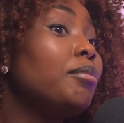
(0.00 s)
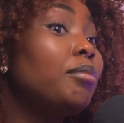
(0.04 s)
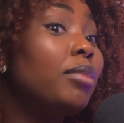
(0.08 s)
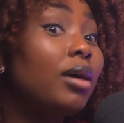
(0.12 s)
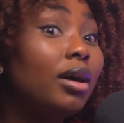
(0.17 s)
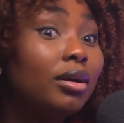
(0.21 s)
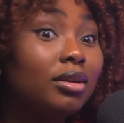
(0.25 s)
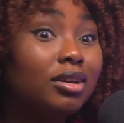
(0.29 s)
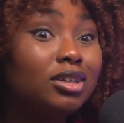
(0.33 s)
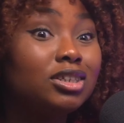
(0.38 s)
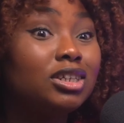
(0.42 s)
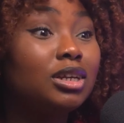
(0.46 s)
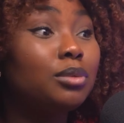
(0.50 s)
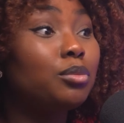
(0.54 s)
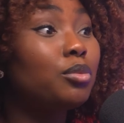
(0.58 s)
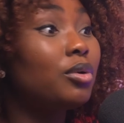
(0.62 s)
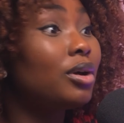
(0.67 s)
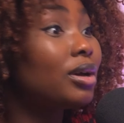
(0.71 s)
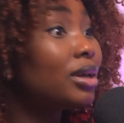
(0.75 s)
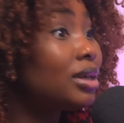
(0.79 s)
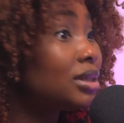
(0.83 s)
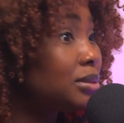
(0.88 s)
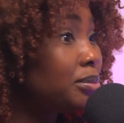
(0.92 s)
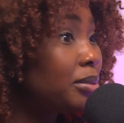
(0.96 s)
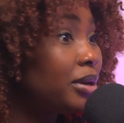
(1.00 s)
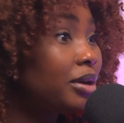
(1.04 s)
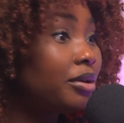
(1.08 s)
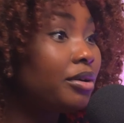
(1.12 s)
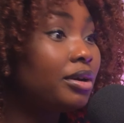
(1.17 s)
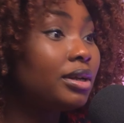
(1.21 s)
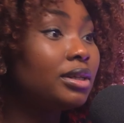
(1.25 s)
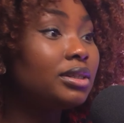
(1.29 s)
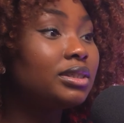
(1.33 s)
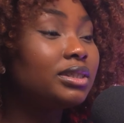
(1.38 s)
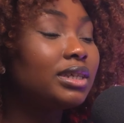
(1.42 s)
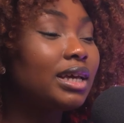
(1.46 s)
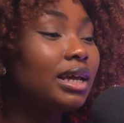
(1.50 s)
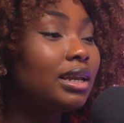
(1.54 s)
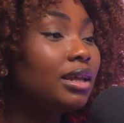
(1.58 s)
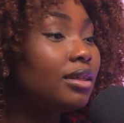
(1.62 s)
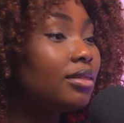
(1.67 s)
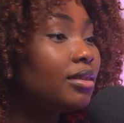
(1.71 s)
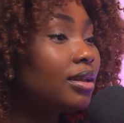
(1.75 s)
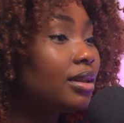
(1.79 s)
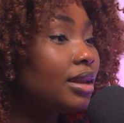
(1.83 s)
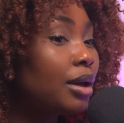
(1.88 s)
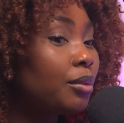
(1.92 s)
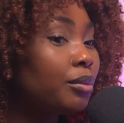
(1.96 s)
partnership, work experience,
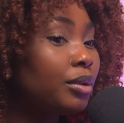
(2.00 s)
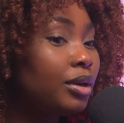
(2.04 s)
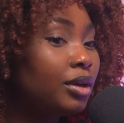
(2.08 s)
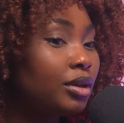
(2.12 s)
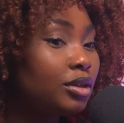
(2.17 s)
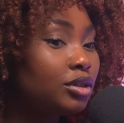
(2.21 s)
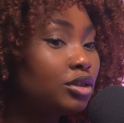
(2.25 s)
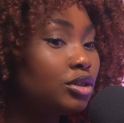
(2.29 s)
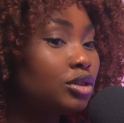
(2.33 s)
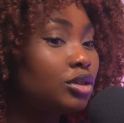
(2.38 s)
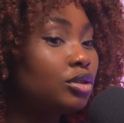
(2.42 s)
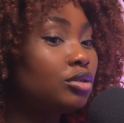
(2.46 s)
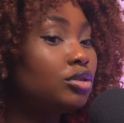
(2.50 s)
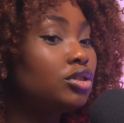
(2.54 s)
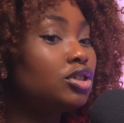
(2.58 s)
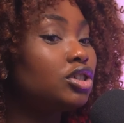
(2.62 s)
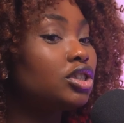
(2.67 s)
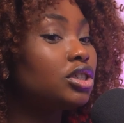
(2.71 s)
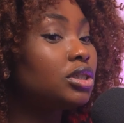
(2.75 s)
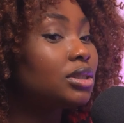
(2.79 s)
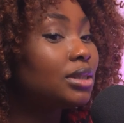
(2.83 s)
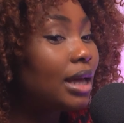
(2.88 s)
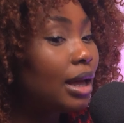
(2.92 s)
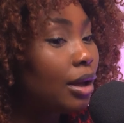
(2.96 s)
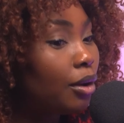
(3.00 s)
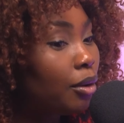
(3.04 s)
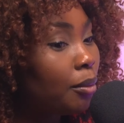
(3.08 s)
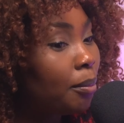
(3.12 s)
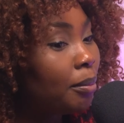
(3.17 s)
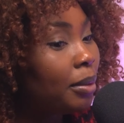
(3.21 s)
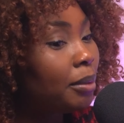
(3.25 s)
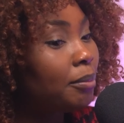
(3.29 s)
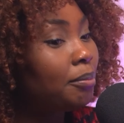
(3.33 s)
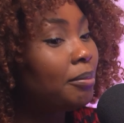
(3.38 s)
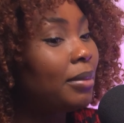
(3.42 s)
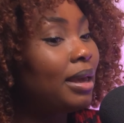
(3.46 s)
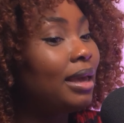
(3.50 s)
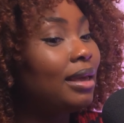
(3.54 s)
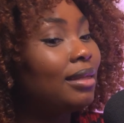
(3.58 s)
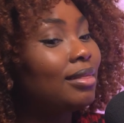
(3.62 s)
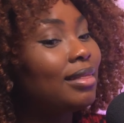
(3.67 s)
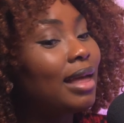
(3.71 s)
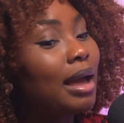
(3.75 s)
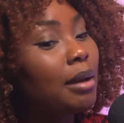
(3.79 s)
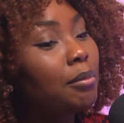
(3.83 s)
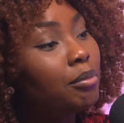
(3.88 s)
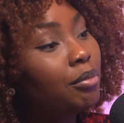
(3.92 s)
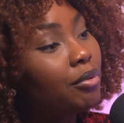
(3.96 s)
anything that we can do, just helping make
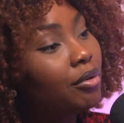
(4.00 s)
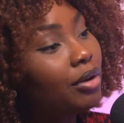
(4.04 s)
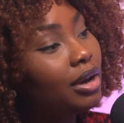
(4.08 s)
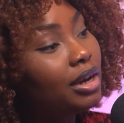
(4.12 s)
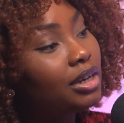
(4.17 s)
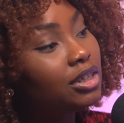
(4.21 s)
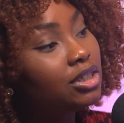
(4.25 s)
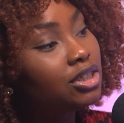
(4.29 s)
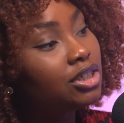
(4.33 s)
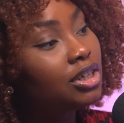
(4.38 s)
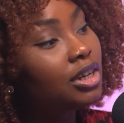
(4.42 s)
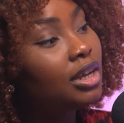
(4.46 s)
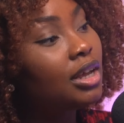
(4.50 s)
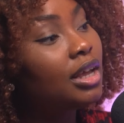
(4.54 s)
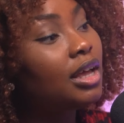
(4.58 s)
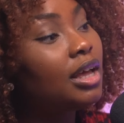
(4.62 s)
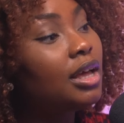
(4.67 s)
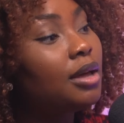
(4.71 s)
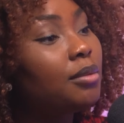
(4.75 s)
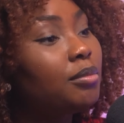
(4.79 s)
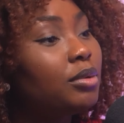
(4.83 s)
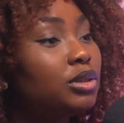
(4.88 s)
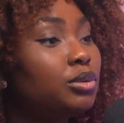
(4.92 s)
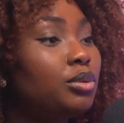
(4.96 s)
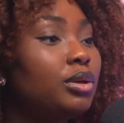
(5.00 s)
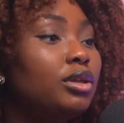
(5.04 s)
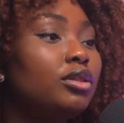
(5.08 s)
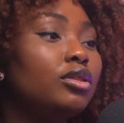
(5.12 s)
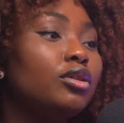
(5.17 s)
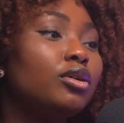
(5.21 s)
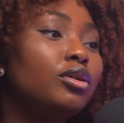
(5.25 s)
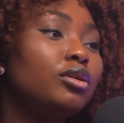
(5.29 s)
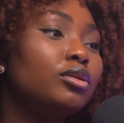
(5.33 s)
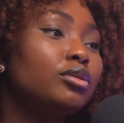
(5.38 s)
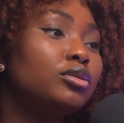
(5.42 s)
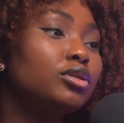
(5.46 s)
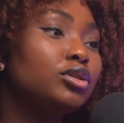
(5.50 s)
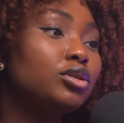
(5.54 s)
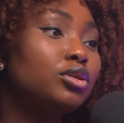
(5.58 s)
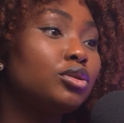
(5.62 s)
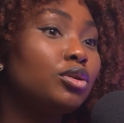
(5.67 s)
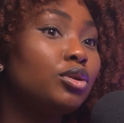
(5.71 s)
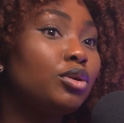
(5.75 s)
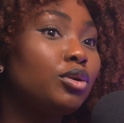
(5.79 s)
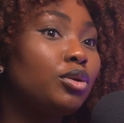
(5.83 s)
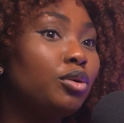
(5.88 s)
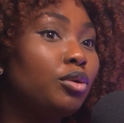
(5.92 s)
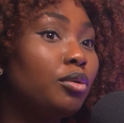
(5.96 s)
that bridge between those
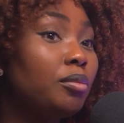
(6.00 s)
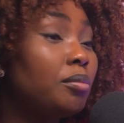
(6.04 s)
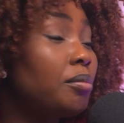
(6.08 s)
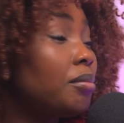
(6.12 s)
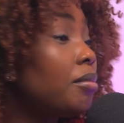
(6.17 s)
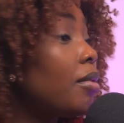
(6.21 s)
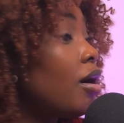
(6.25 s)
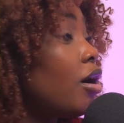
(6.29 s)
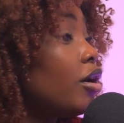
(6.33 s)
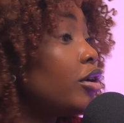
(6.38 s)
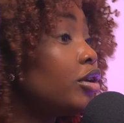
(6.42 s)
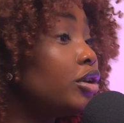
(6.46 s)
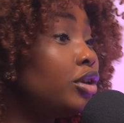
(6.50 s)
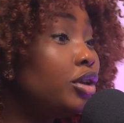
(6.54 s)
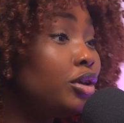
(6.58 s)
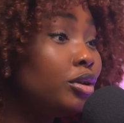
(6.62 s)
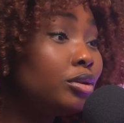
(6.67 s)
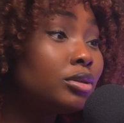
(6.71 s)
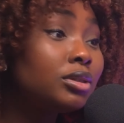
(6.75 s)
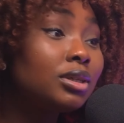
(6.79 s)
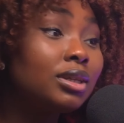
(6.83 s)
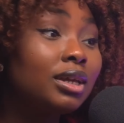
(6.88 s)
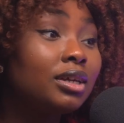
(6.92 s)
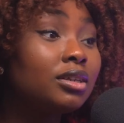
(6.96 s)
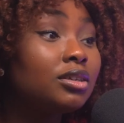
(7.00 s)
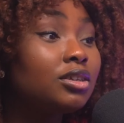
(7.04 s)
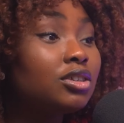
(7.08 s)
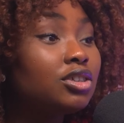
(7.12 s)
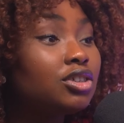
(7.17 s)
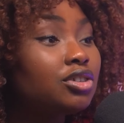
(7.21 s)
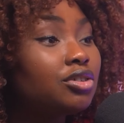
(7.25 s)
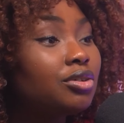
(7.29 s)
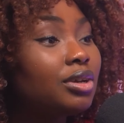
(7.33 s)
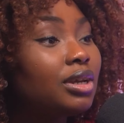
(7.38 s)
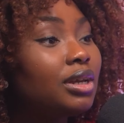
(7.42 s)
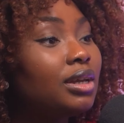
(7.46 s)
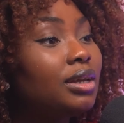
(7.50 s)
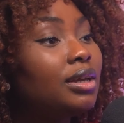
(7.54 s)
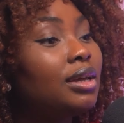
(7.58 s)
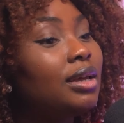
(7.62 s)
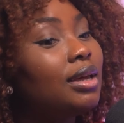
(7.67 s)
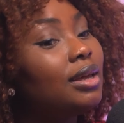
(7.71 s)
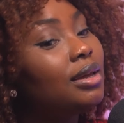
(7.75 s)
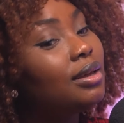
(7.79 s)
who are new to the industry,